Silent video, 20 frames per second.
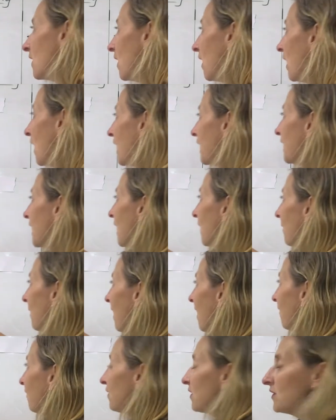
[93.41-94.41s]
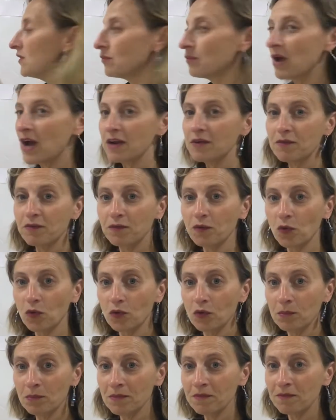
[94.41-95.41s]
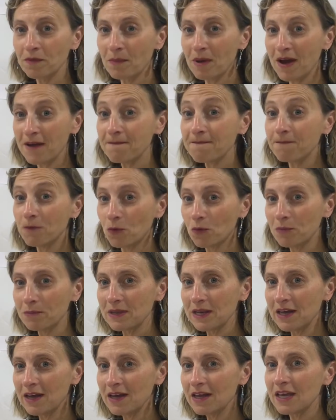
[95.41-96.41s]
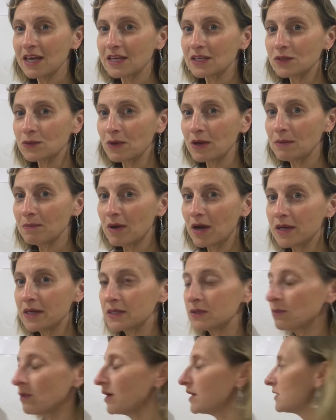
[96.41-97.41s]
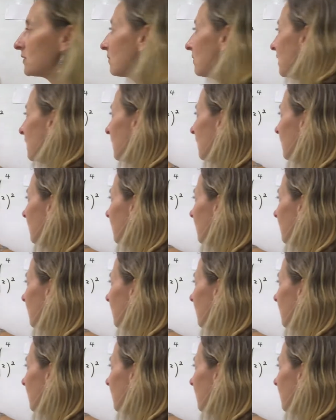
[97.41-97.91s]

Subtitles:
I now have it in the right form for my formula, x squared minus y squared